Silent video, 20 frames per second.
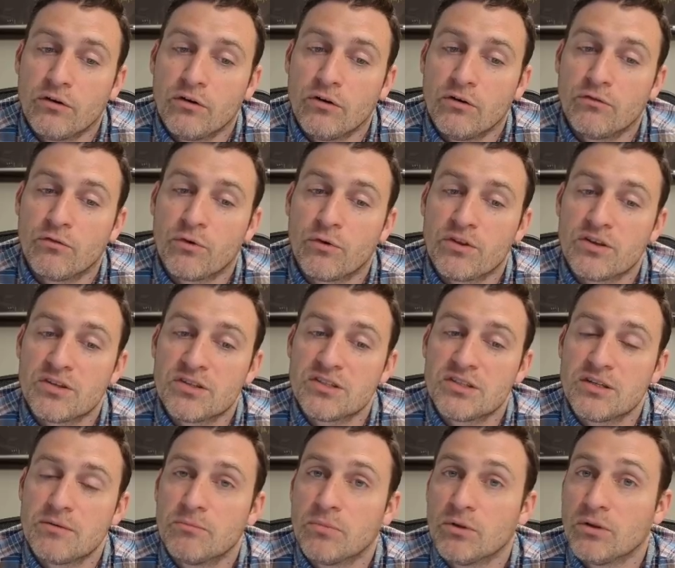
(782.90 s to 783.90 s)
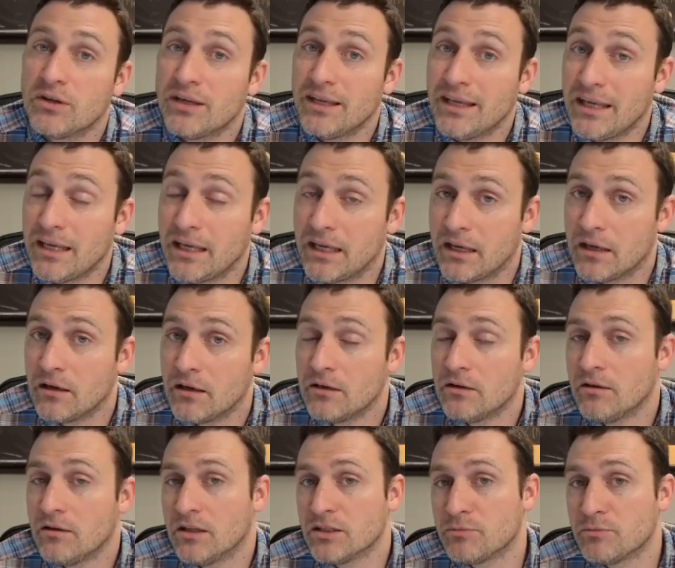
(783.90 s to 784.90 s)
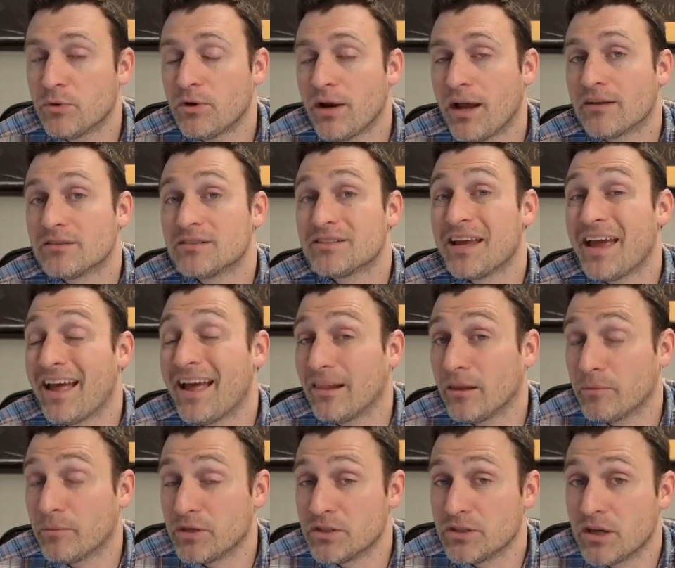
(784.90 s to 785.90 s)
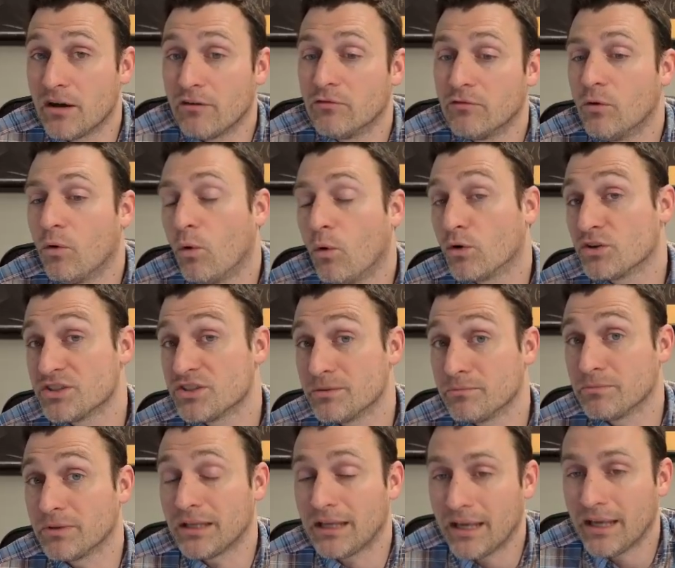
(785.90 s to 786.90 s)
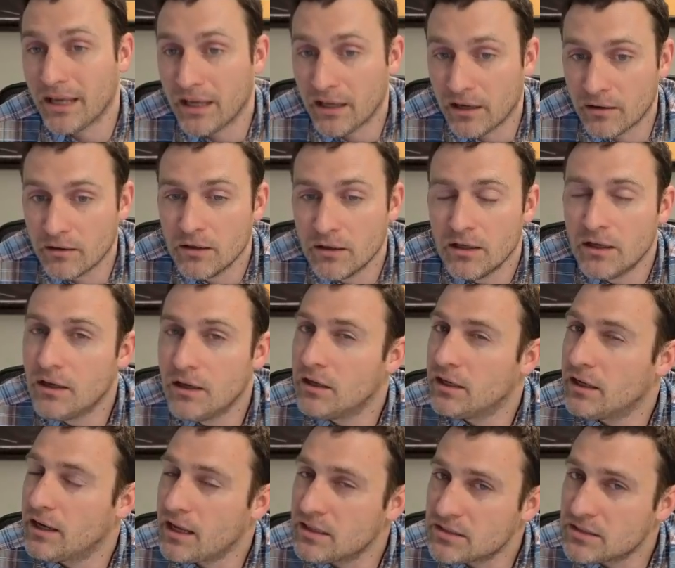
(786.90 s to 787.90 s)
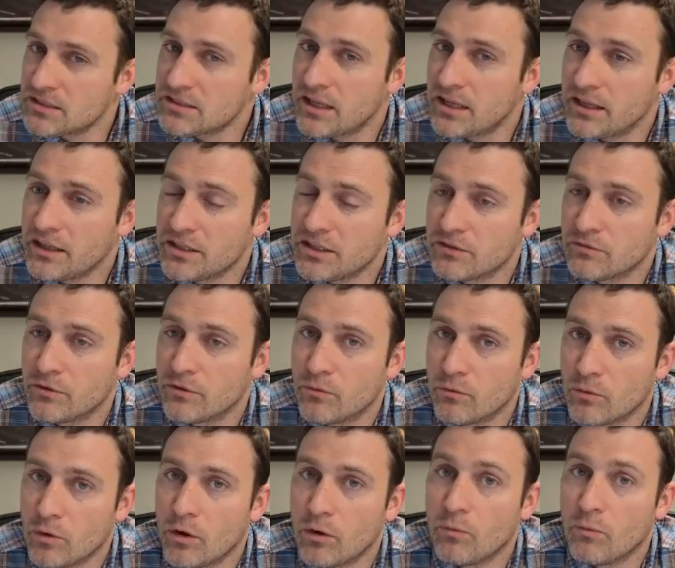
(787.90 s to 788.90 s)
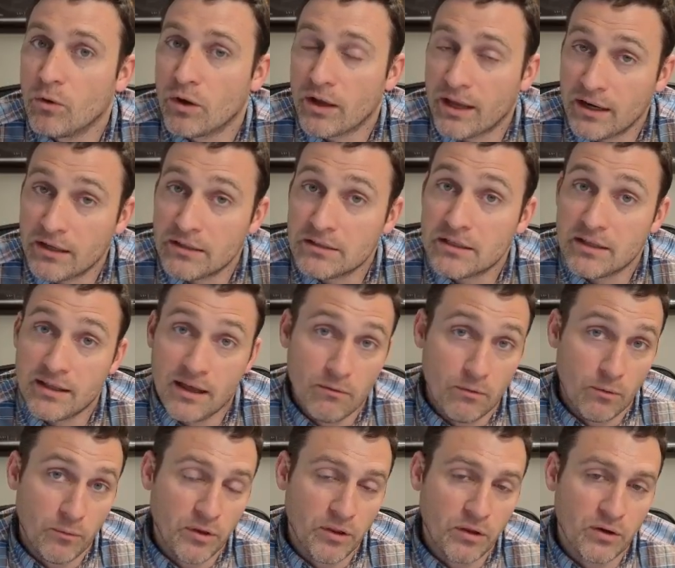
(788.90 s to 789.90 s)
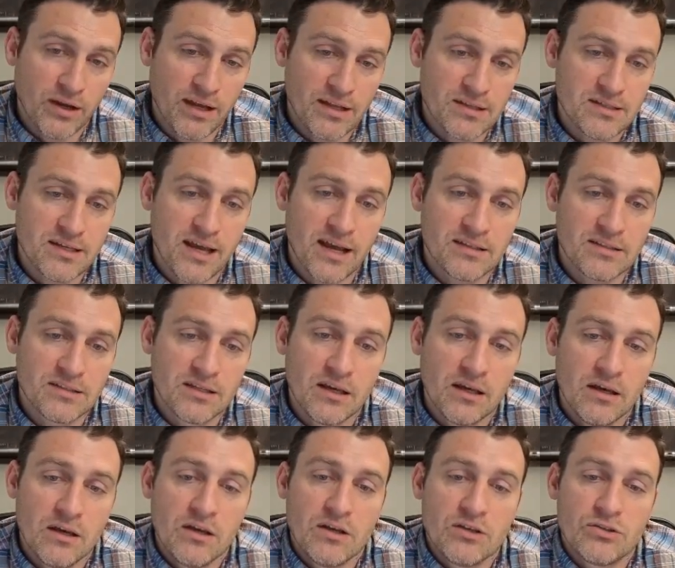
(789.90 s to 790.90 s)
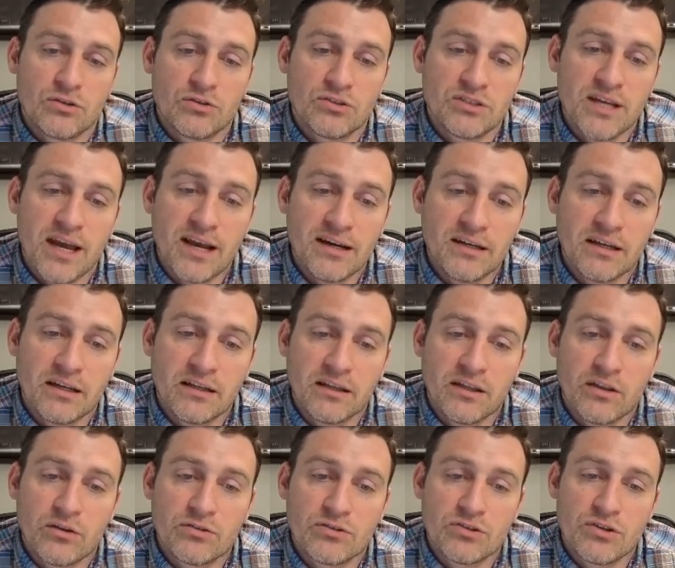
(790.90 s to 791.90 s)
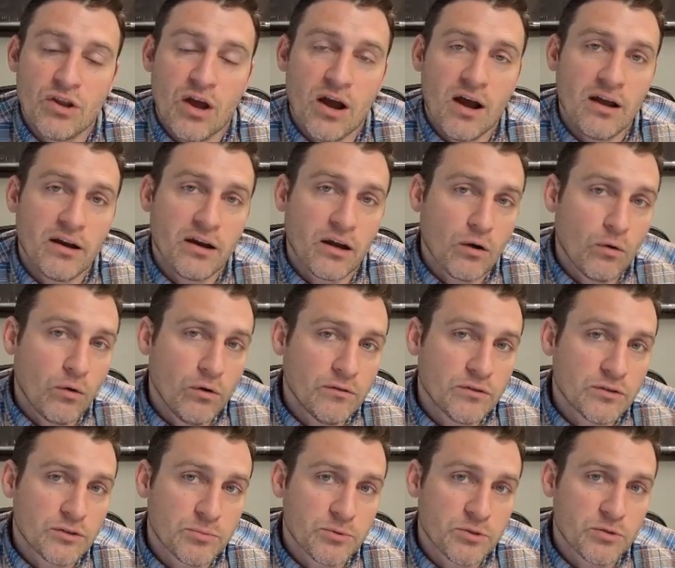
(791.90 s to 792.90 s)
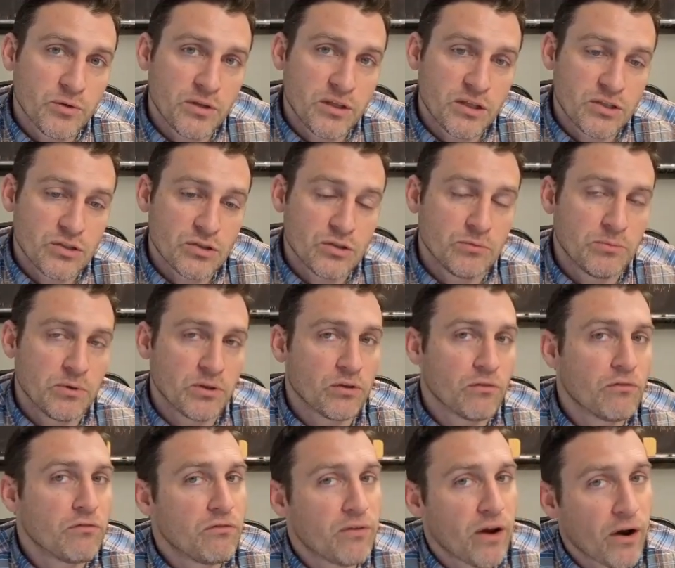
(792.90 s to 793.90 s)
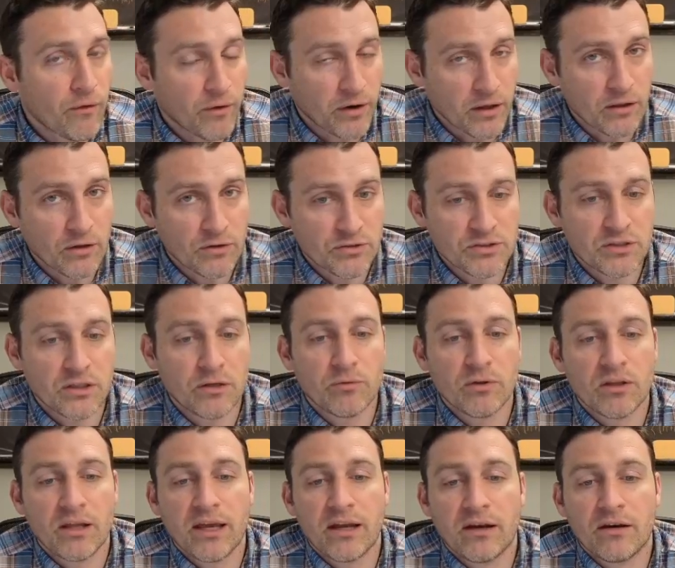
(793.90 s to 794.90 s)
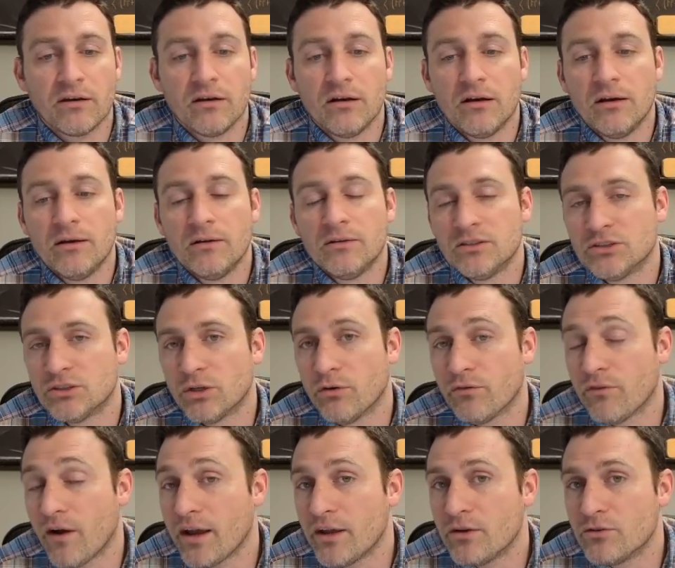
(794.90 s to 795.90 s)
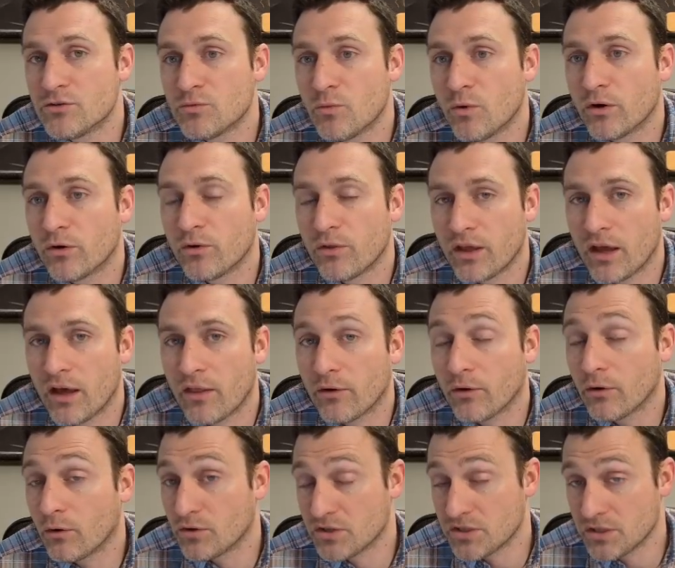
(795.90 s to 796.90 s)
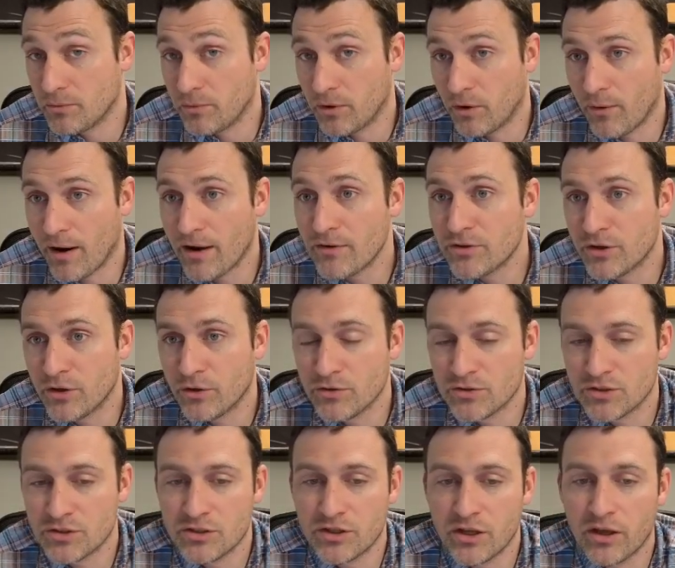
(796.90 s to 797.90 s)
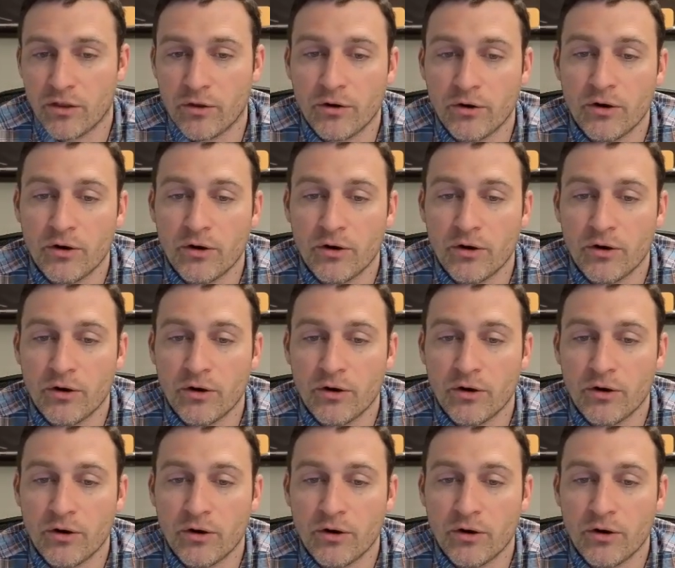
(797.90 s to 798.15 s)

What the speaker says: for this symbol E. It's pronounced element of or simply in, and it has a slightly different role. We'll get into that when we look at sets. So technically there's not an equivalence between these two, but they're very closely related. So if I use one or the other, or someone around you uses the other,